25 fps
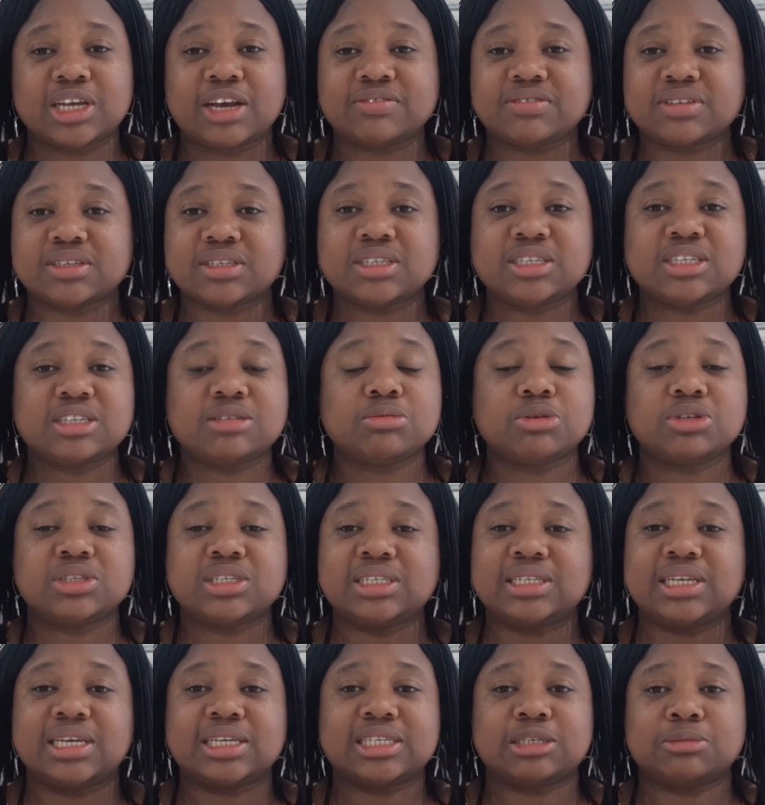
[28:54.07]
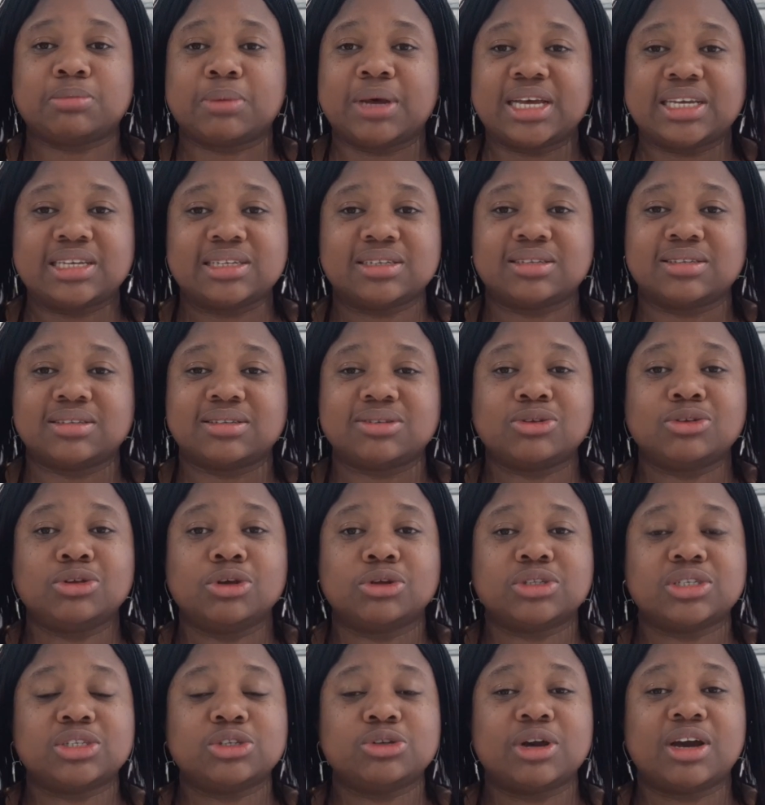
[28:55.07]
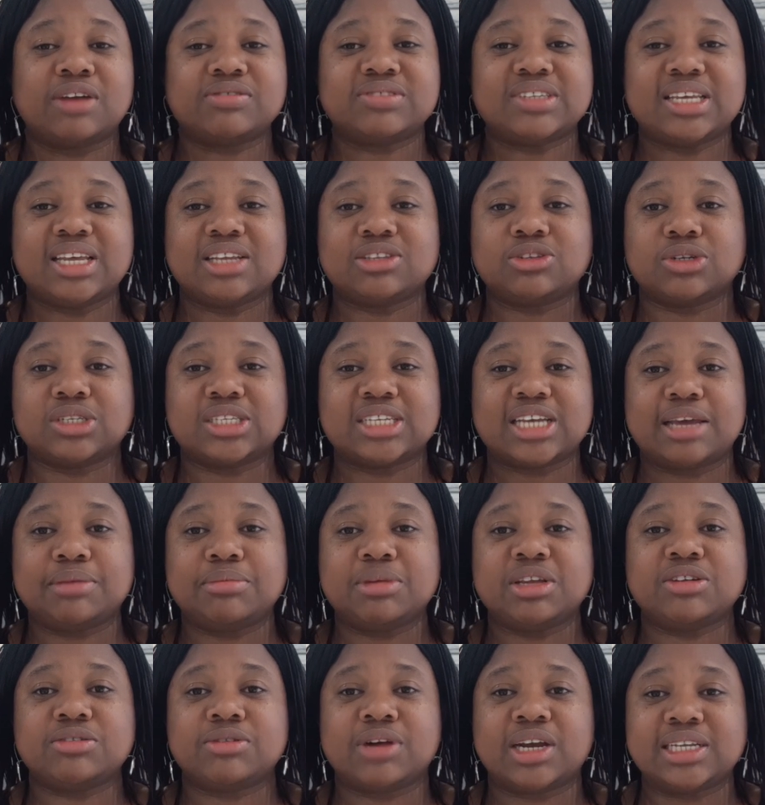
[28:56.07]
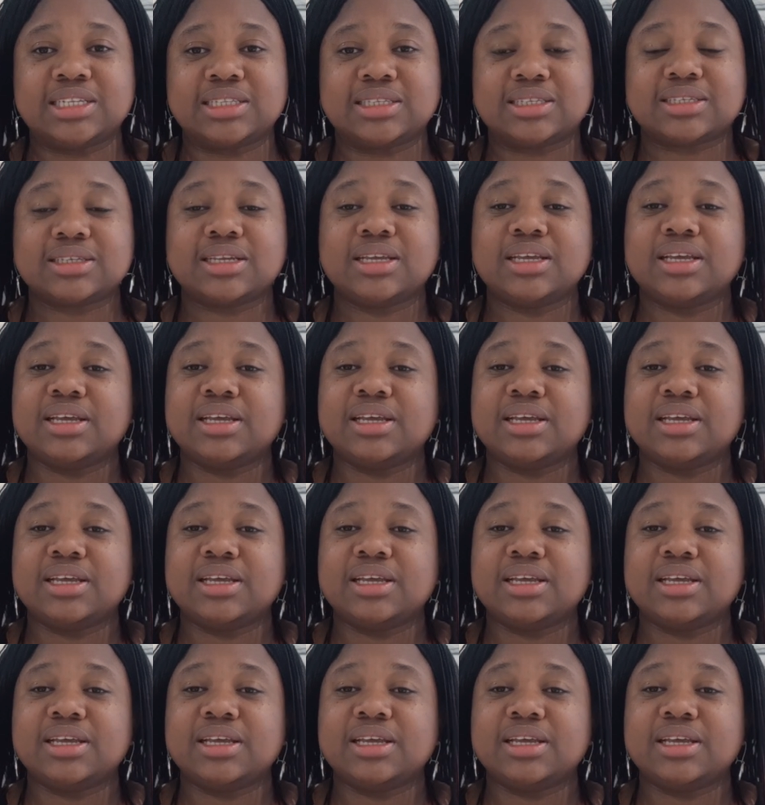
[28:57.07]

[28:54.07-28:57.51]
After 6 months, it expires. So you have to get your timing right.